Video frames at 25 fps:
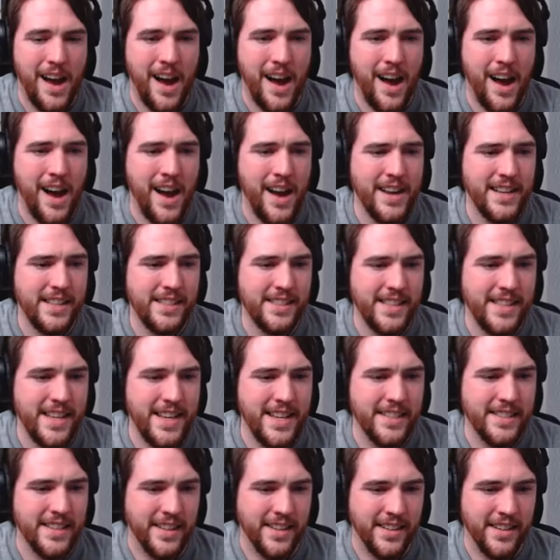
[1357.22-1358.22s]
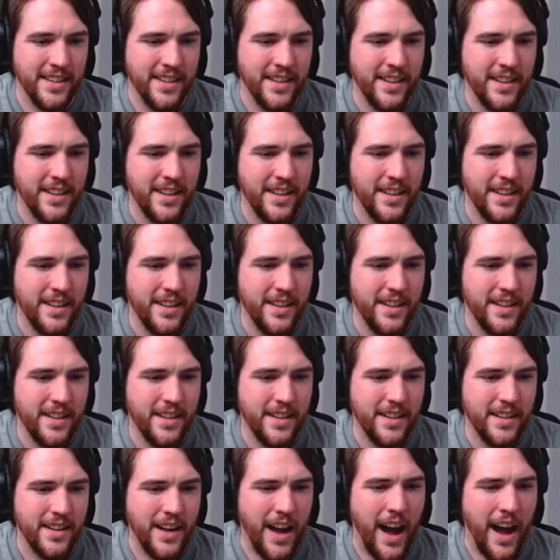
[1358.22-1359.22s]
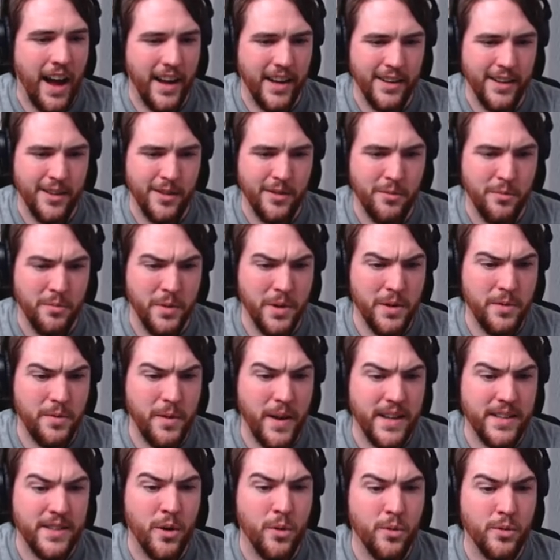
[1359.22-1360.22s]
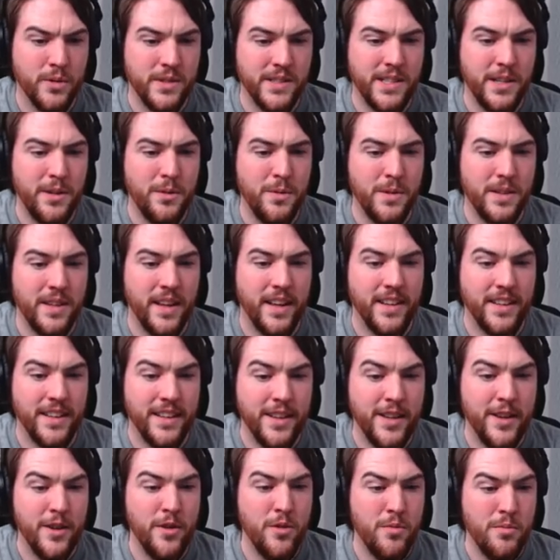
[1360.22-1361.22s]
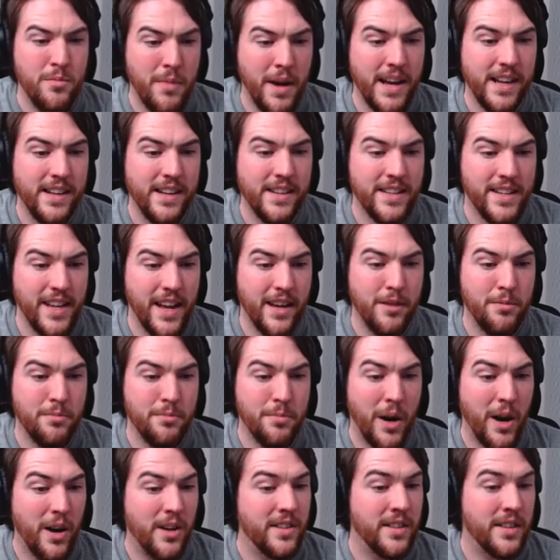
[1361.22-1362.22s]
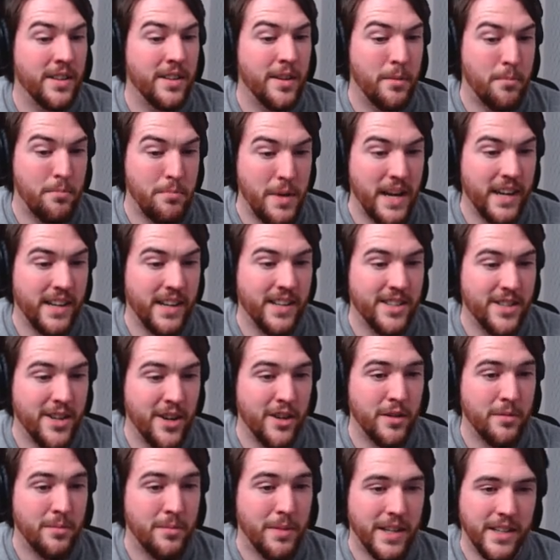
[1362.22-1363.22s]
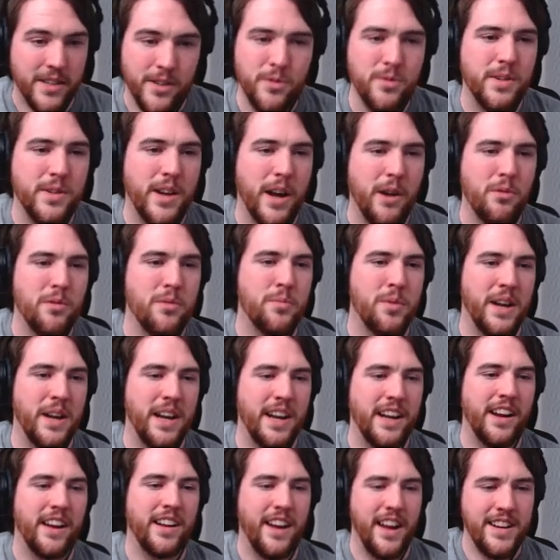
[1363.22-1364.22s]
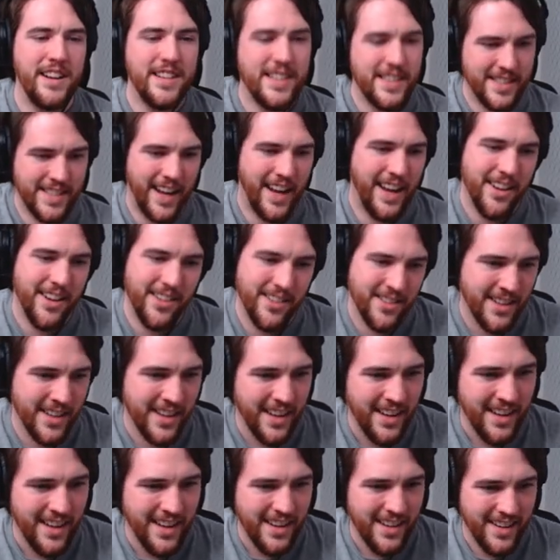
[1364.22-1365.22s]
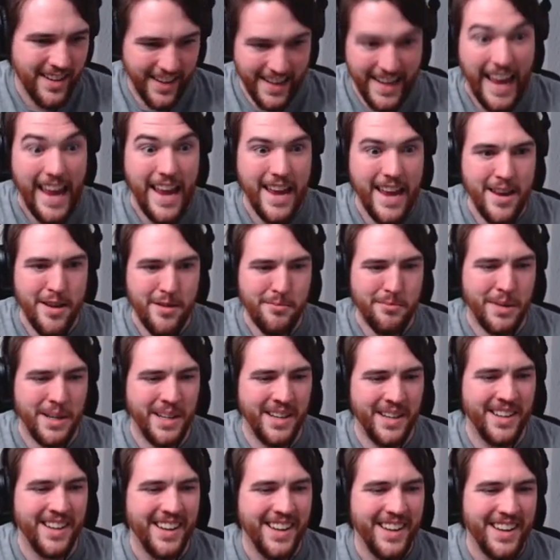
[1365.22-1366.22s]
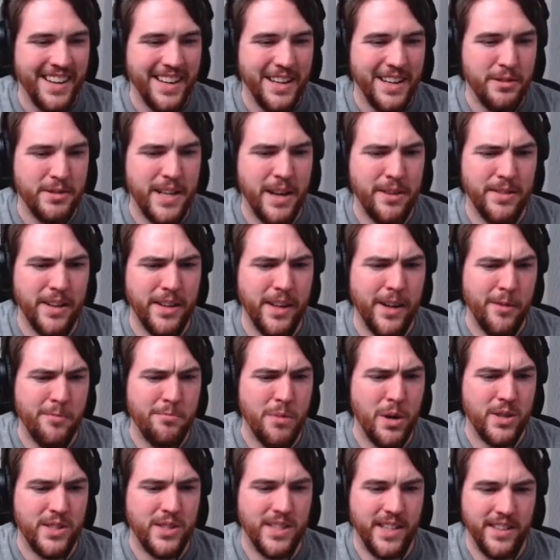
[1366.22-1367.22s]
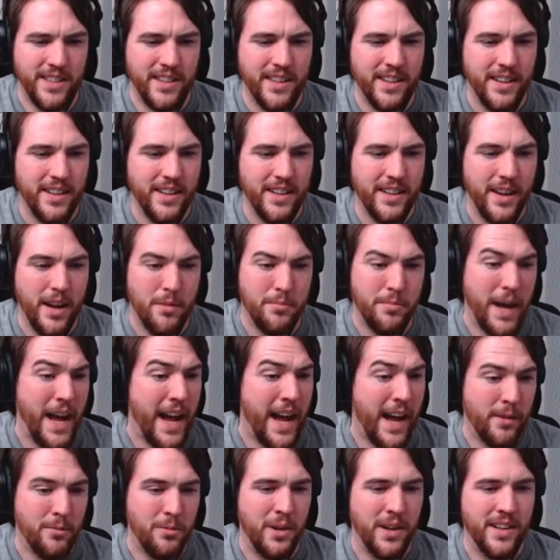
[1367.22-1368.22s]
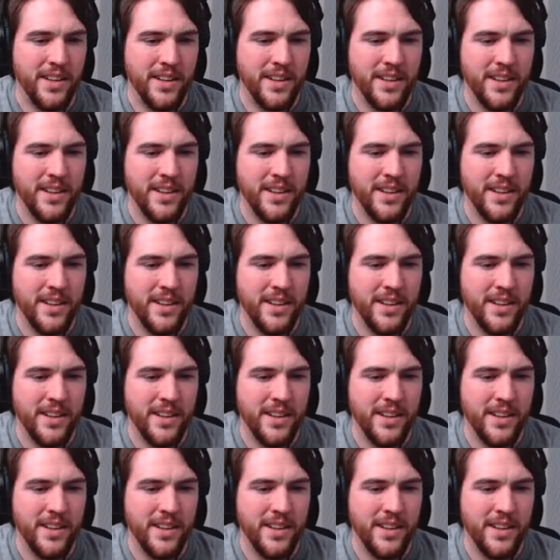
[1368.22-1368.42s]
High season. God, what if I told you that you might take part in the big tournament? Ooh, now we're playing a Knight's Tale. The game. You sound like a merchant. A bad one.